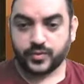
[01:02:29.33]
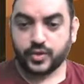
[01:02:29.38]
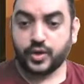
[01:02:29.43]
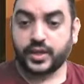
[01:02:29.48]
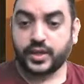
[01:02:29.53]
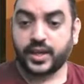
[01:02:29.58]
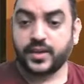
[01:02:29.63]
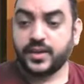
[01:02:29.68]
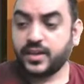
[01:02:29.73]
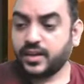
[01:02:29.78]

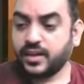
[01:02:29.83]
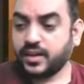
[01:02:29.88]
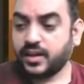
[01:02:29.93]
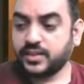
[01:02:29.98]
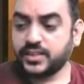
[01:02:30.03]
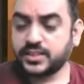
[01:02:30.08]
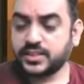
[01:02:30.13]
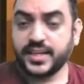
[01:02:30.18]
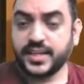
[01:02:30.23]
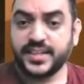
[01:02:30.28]
Okay,
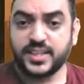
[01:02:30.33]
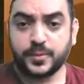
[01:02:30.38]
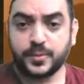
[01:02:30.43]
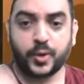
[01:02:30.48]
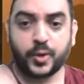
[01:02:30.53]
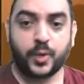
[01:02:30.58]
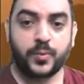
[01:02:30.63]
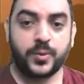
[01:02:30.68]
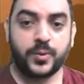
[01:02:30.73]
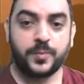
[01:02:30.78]
just read the
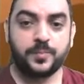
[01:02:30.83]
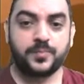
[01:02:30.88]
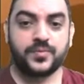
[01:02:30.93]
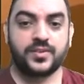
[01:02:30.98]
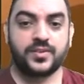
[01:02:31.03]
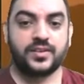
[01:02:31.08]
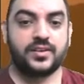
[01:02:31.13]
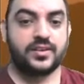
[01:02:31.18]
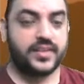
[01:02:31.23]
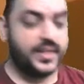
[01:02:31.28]
problem.
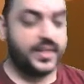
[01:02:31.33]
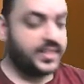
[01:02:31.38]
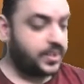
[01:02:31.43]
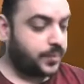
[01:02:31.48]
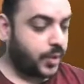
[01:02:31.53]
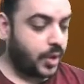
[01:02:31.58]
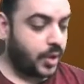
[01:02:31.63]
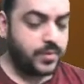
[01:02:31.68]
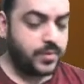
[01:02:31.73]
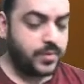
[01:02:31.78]
Read the
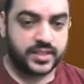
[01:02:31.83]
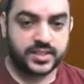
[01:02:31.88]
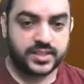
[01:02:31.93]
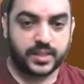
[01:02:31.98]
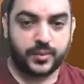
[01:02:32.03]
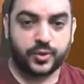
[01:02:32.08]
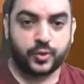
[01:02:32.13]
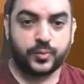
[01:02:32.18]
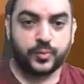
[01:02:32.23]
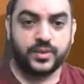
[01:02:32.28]
problem. It's
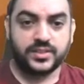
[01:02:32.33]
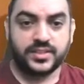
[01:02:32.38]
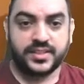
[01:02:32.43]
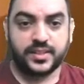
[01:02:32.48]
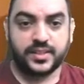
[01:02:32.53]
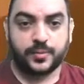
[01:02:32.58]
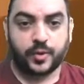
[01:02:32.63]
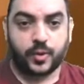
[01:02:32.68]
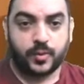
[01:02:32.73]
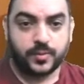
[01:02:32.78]
coming to me. Read
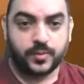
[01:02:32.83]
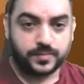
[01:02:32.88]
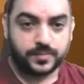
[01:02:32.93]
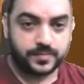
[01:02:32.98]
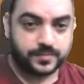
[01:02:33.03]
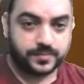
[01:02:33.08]
the problem.